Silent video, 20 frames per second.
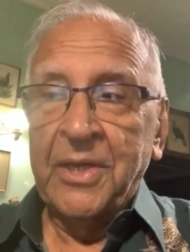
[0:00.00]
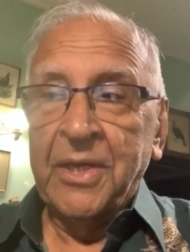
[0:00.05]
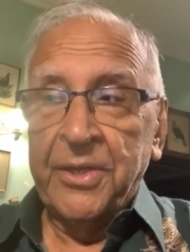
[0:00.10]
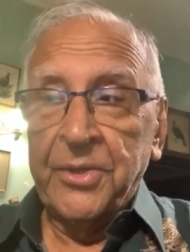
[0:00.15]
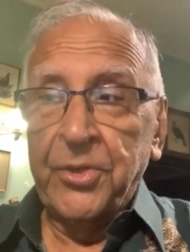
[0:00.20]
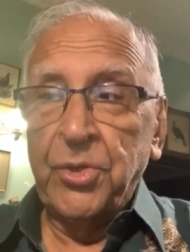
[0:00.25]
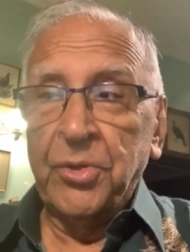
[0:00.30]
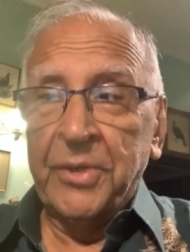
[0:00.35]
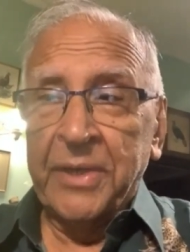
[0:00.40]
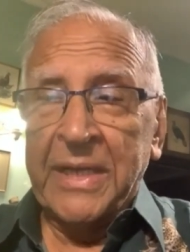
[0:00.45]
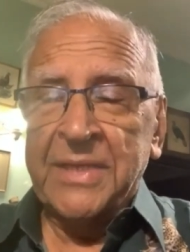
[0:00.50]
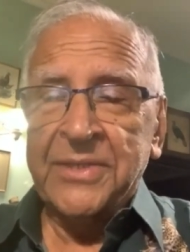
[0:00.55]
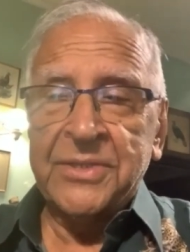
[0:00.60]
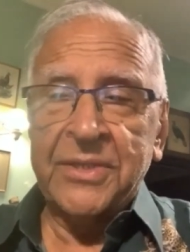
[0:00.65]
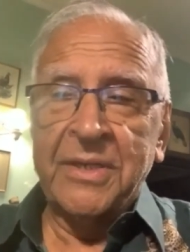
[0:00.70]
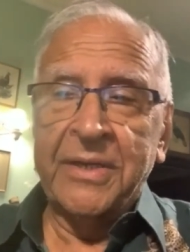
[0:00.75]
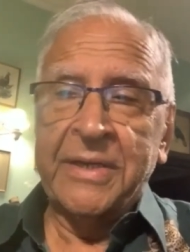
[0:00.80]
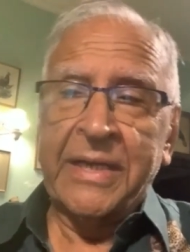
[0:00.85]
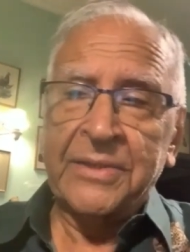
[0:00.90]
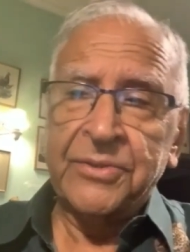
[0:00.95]
your
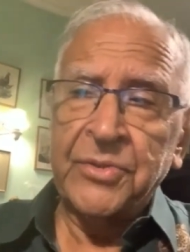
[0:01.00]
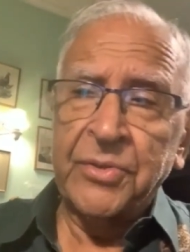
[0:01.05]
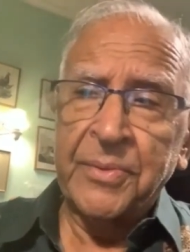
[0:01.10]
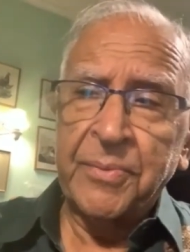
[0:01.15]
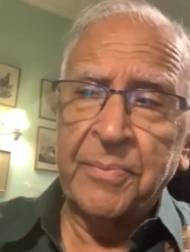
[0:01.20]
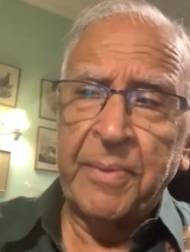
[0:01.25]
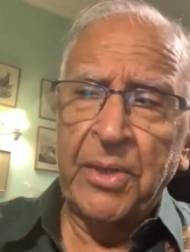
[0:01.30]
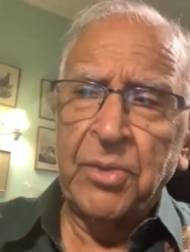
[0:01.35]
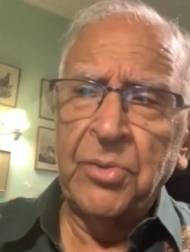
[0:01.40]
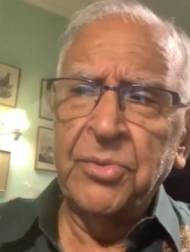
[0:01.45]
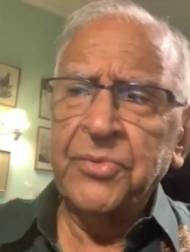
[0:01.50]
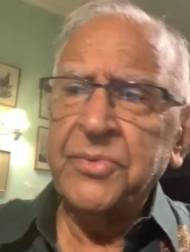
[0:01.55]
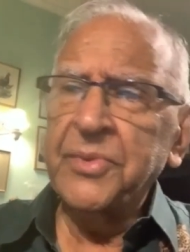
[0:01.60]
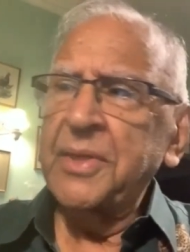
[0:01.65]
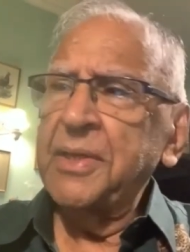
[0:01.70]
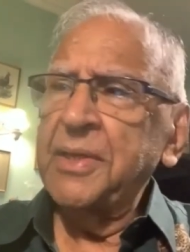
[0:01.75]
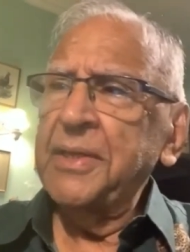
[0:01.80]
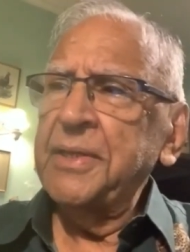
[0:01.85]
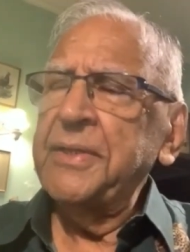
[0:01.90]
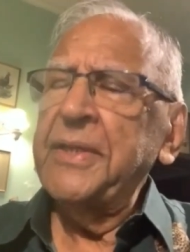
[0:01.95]
national nature because
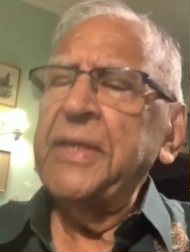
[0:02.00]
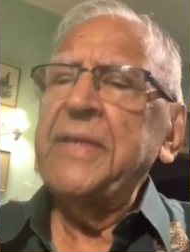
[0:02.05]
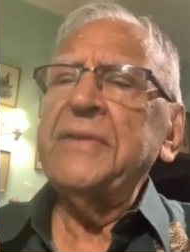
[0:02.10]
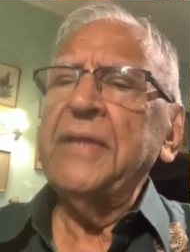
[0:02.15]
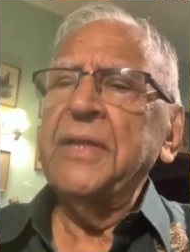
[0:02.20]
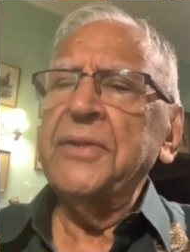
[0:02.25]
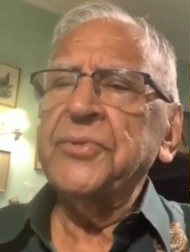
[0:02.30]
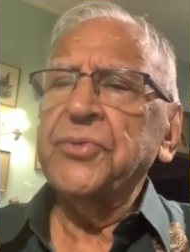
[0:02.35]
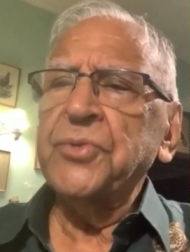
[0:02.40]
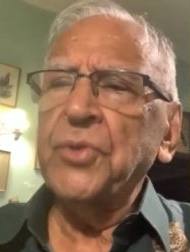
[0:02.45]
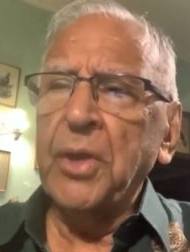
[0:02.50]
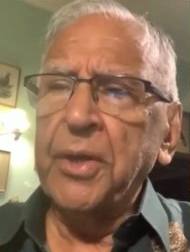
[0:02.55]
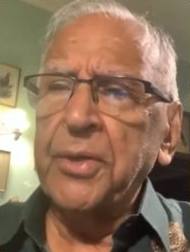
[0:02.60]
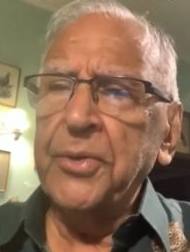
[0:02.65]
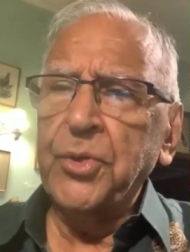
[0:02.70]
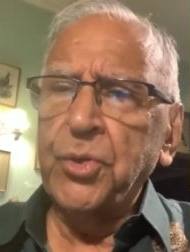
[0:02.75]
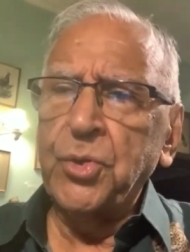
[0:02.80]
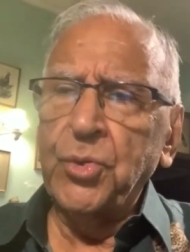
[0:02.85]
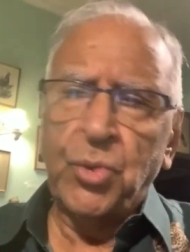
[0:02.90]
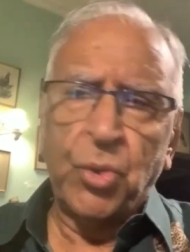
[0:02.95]
these are
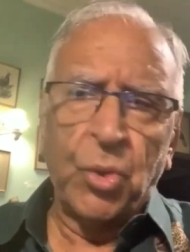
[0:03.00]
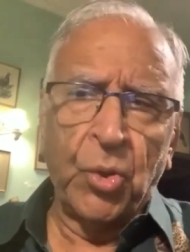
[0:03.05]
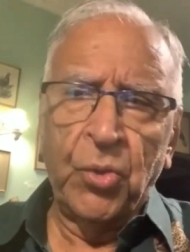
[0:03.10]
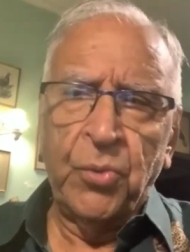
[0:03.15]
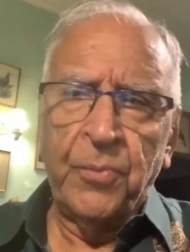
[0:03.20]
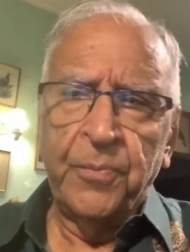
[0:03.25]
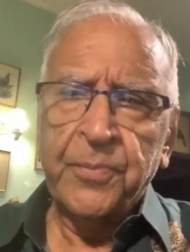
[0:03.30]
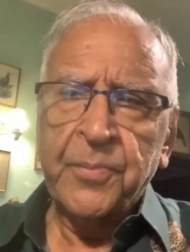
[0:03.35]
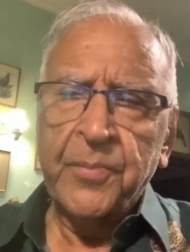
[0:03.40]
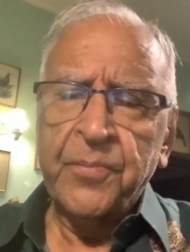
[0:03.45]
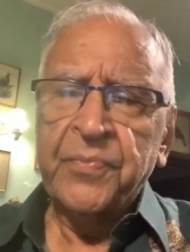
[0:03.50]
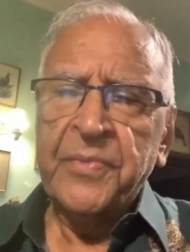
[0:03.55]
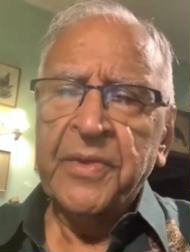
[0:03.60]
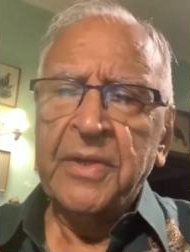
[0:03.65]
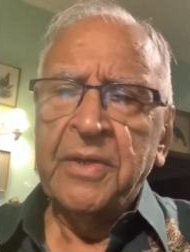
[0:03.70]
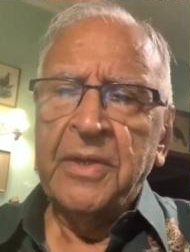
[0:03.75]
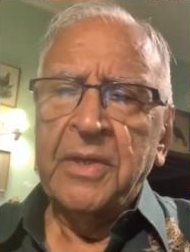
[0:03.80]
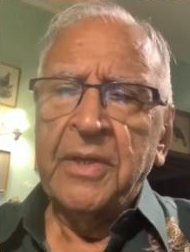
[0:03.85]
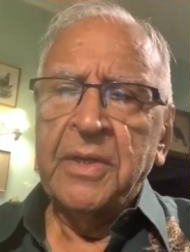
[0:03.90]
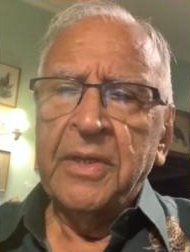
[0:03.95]
do you know
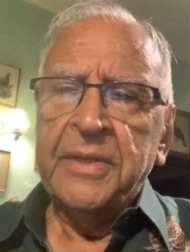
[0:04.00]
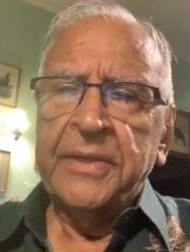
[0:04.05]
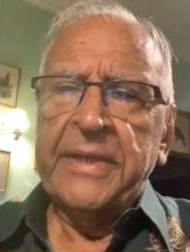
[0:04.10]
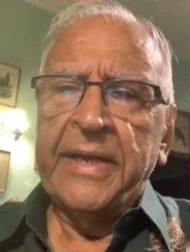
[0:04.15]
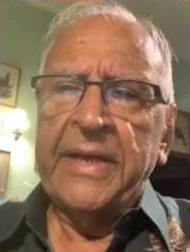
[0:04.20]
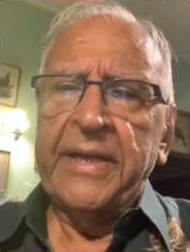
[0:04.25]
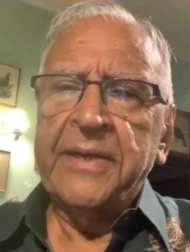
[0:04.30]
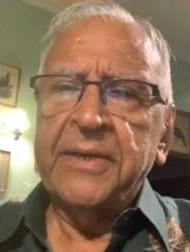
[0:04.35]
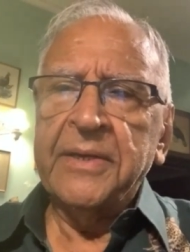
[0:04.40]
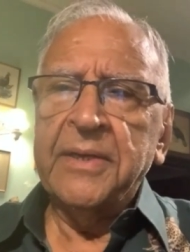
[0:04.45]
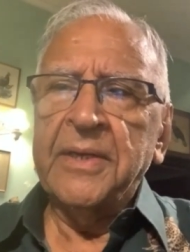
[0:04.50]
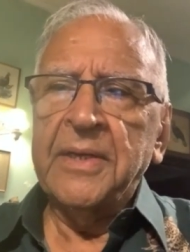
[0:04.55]
that